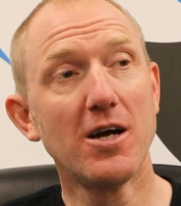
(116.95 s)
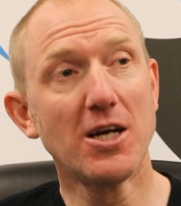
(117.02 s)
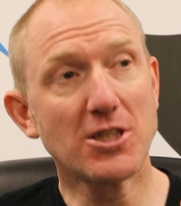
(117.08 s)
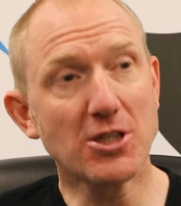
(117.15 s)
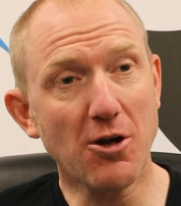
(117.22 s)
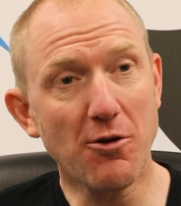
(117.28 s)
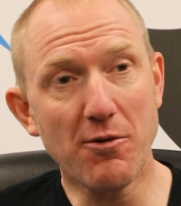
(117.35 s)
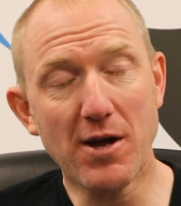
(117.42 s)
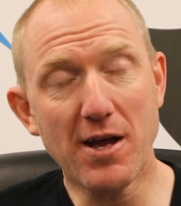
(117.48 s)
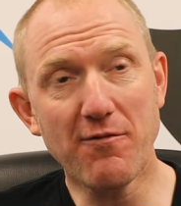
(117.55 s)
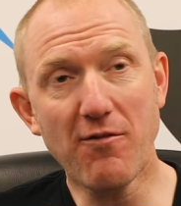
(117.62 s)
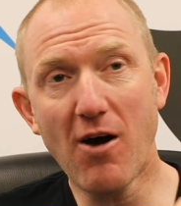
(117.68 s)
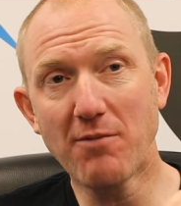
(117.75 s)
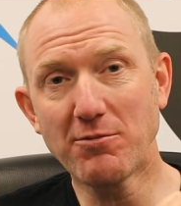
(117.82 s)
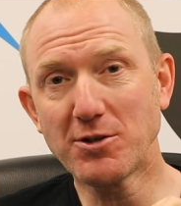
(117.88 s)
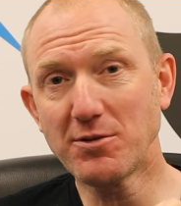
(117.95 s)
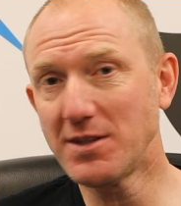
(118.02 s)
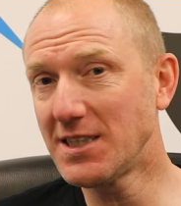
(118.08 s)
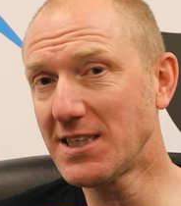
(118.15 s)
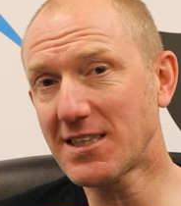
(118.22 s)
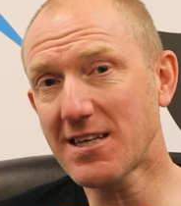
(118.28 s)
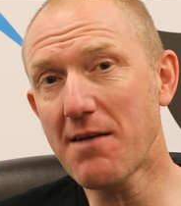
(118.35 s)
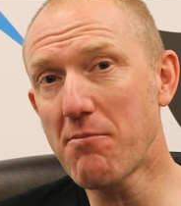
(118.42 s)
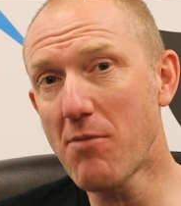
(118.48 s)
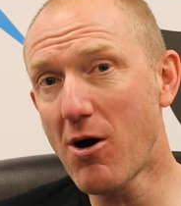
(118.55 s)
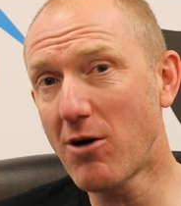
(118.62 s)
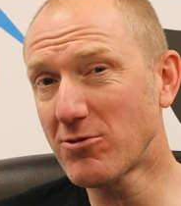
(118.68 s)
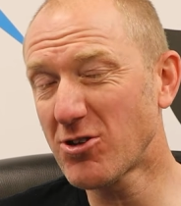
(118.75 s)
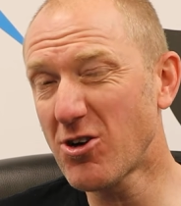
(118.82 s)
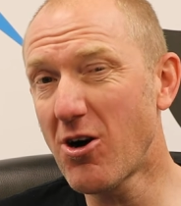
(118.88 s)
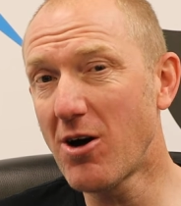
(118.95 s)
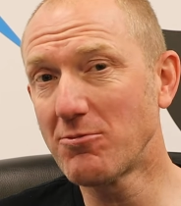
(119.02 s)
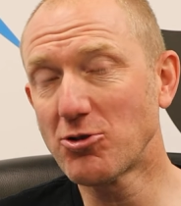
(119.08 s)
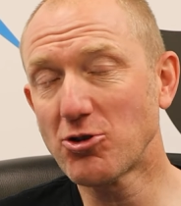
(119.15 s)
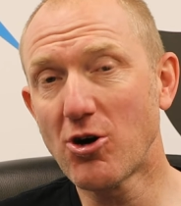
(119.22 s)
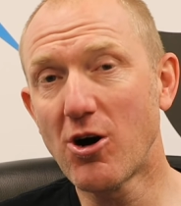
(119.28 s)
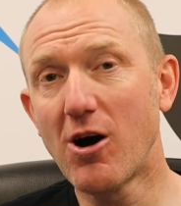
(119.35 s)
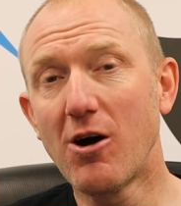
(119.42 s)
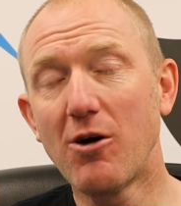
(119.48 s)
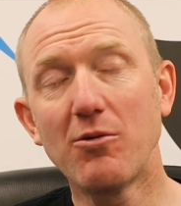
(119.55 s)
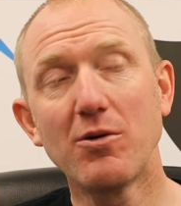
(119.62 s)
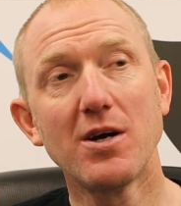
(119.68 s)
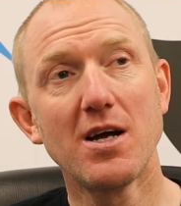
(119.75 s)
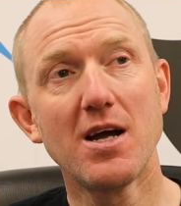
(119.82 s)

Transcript: So if I'm doing this 10-mile time trial,